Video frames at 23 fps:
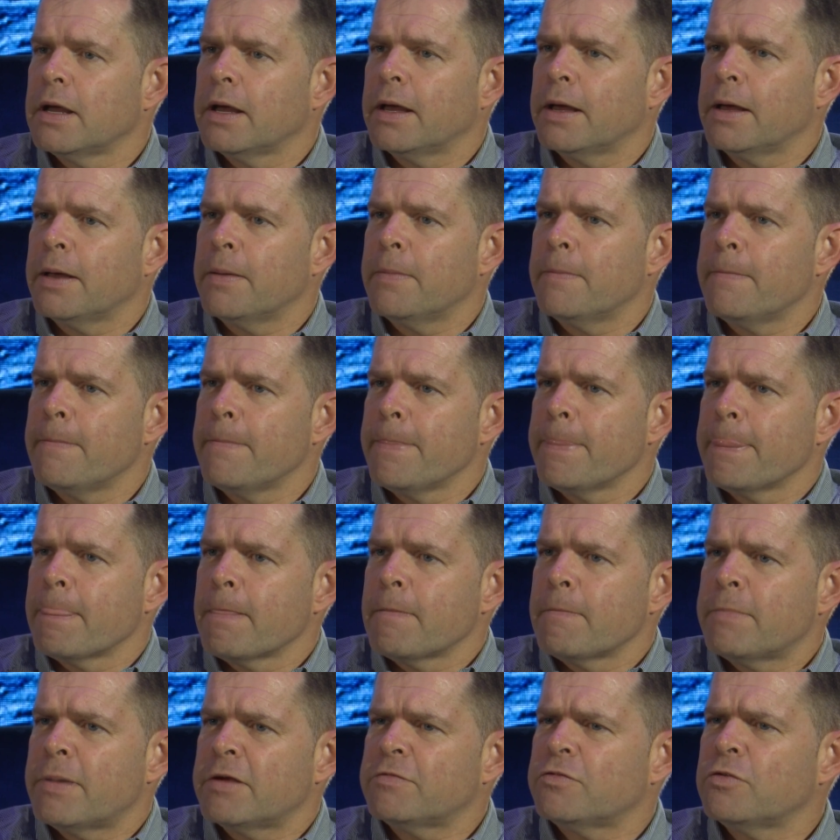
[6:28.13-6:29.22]

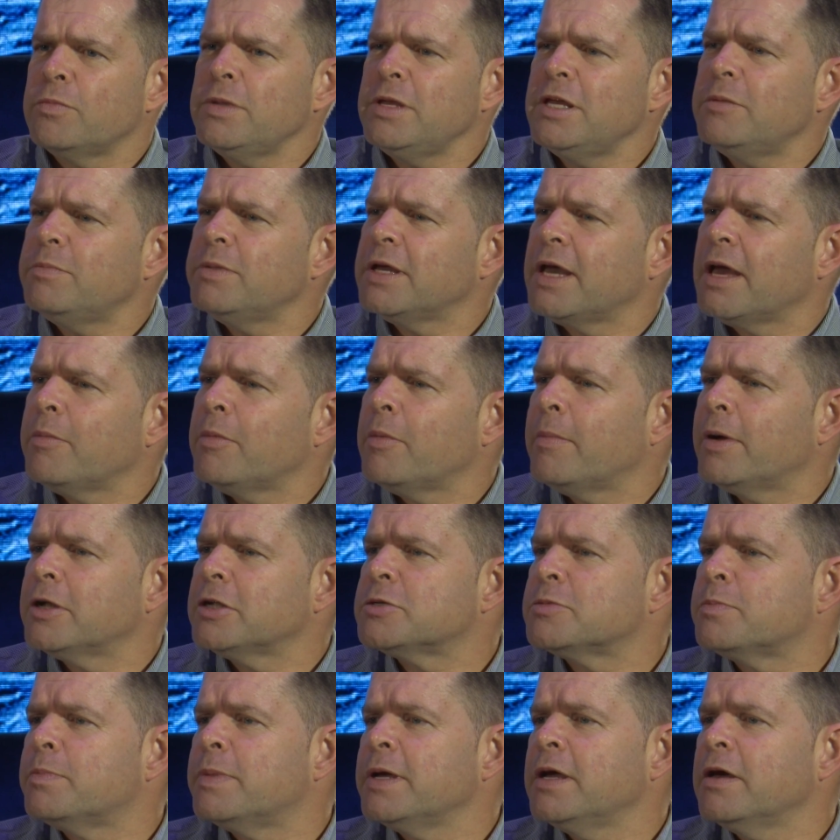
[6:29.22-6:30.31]
But for me, it became a
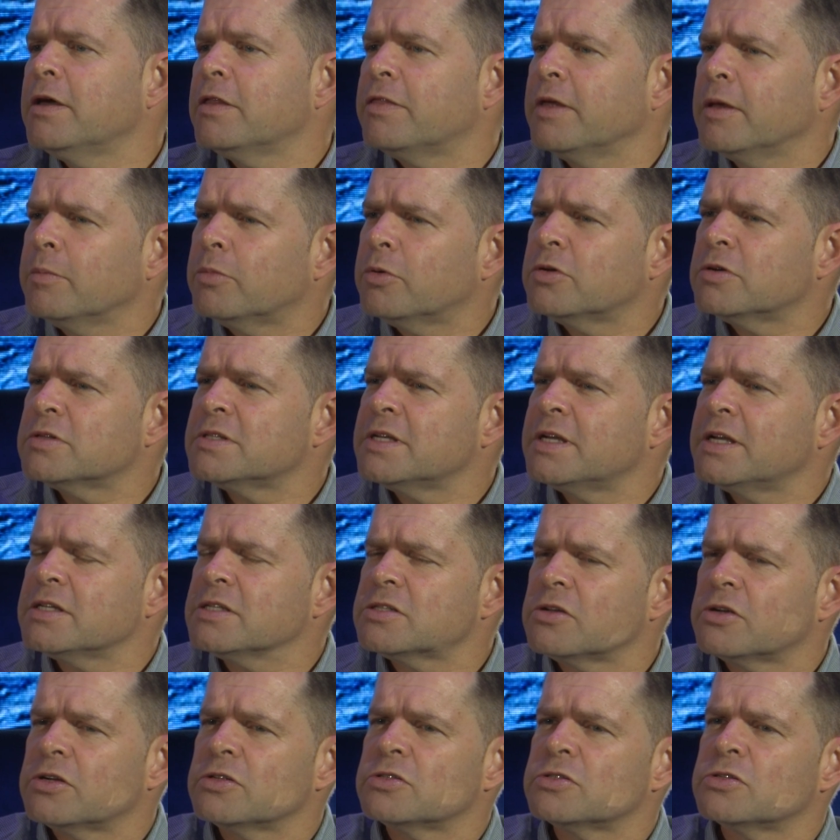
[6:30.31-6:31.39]
much bigger thing, because then I
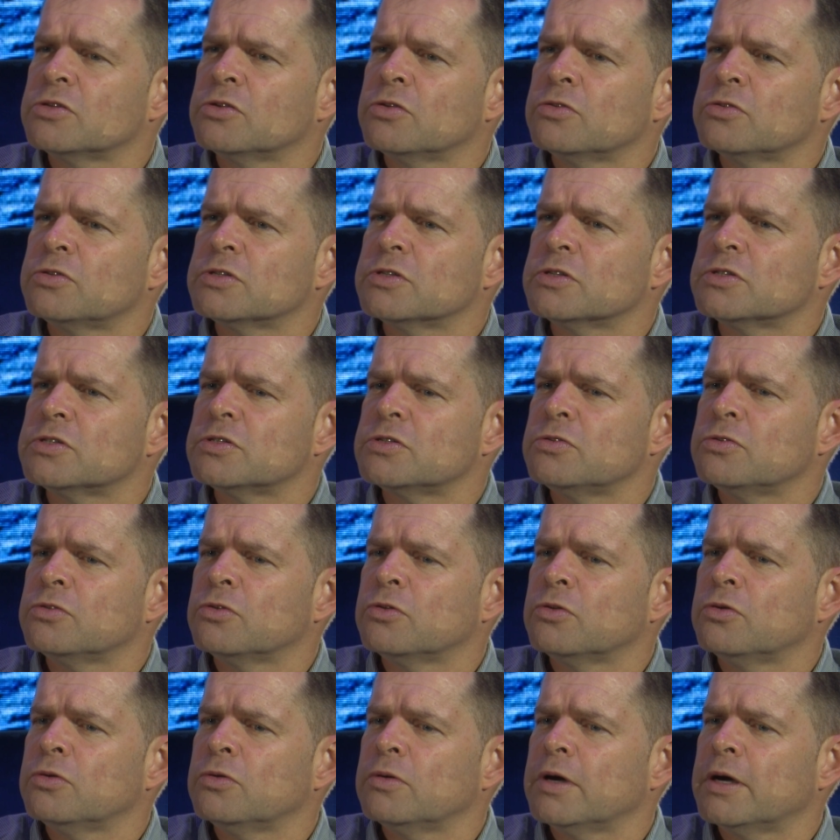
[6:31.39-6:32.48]
started to notice,
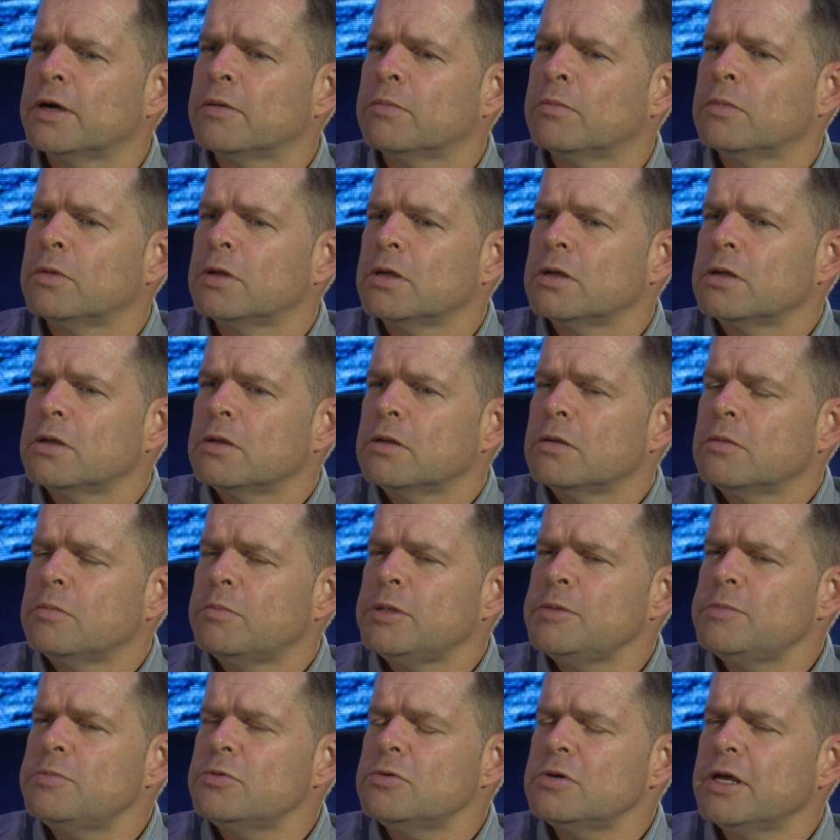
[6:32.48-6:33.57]

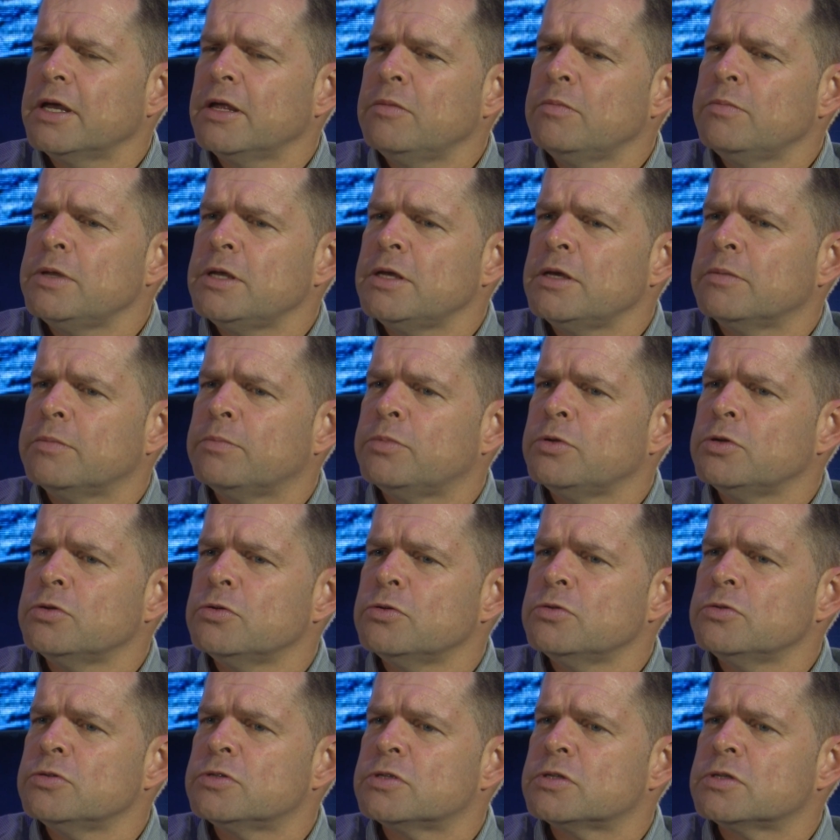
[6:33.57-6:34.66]
people can be
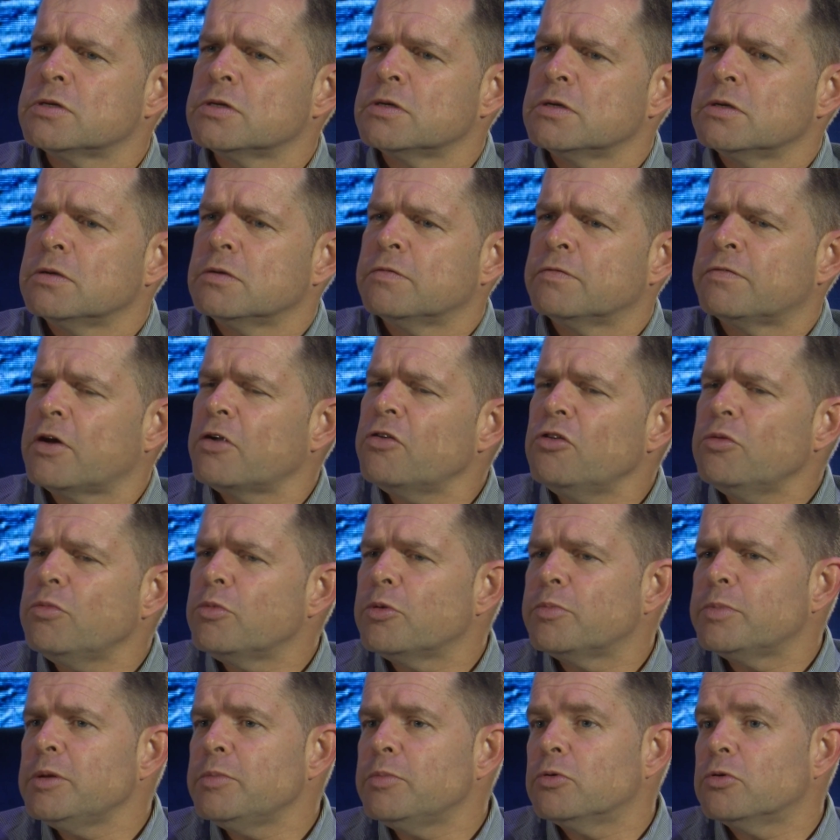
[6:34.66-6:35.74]
abused. Vulnerable
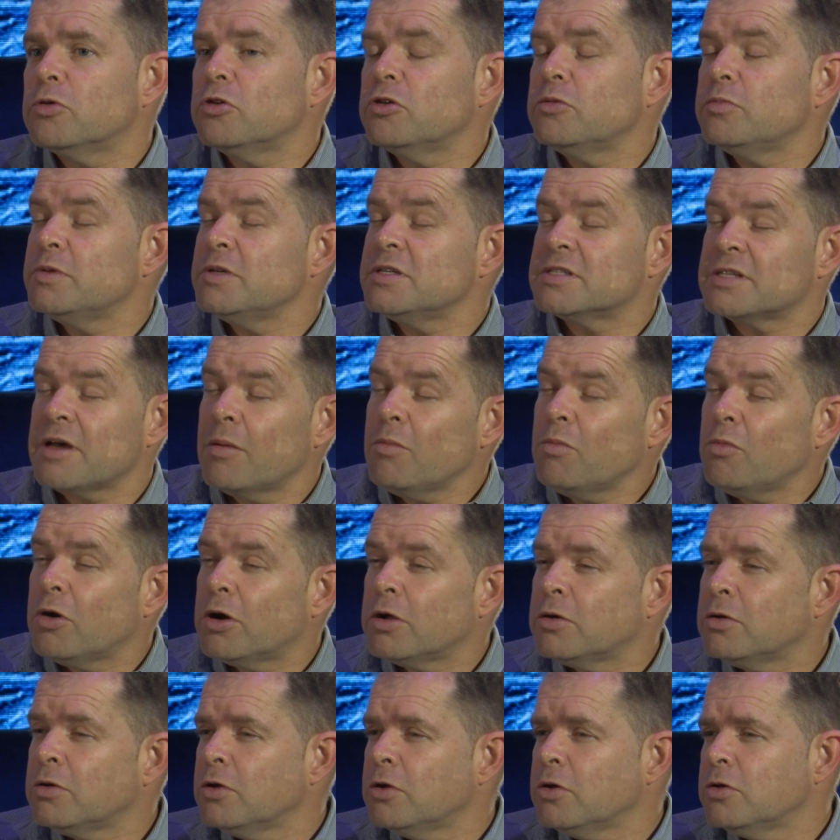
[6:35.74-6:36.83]
people could be
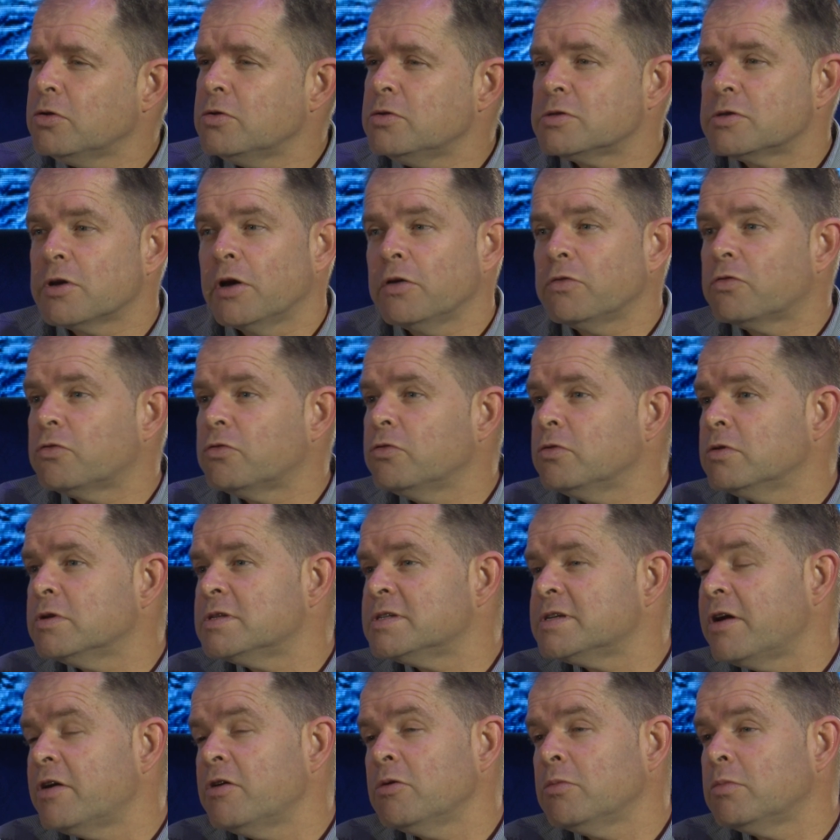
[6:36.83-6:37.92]
someone who's going through a
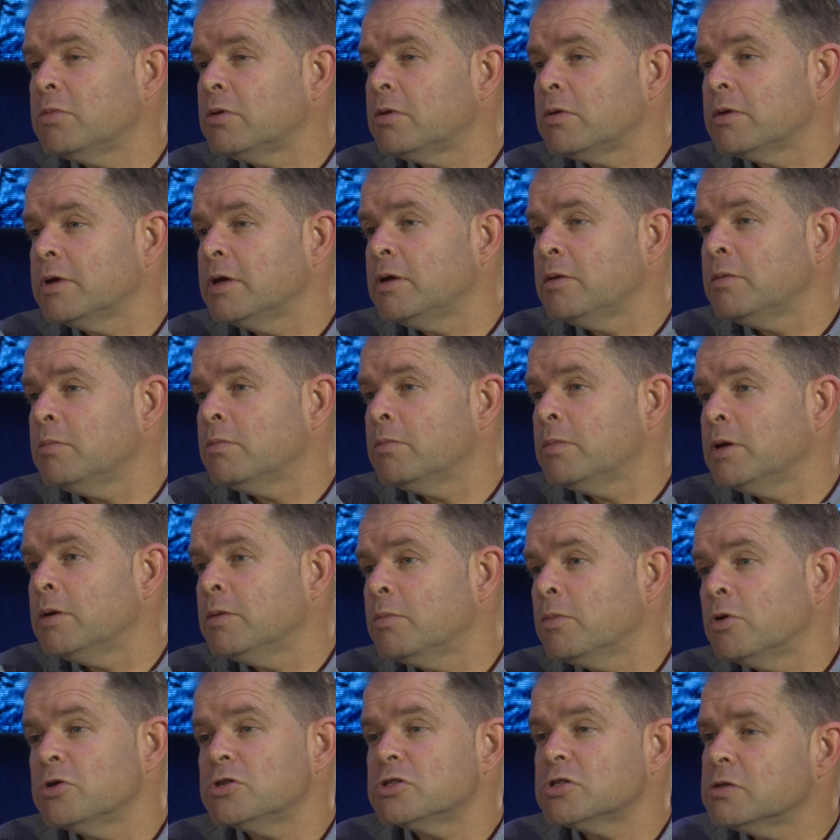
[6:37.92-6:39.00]
terrible
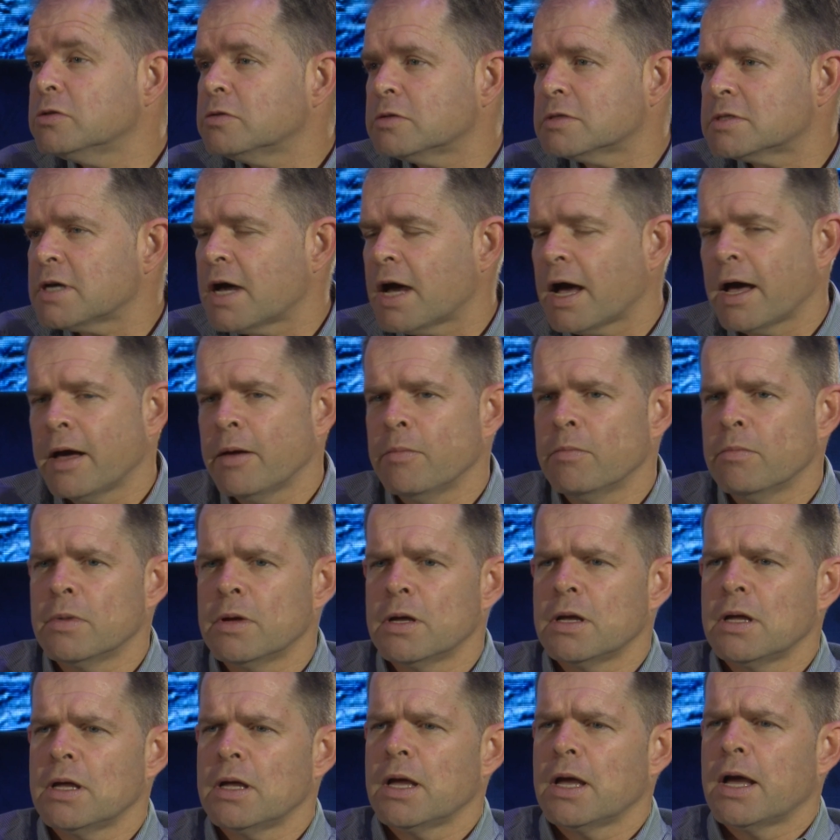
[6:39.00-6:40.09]
emotional time,
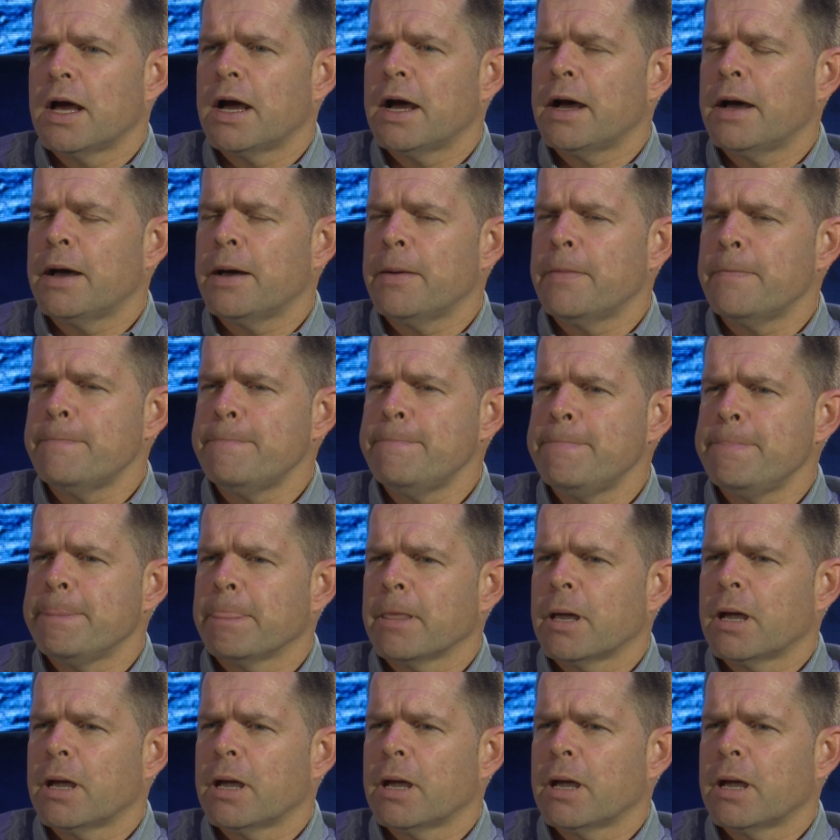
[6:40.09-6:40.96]
and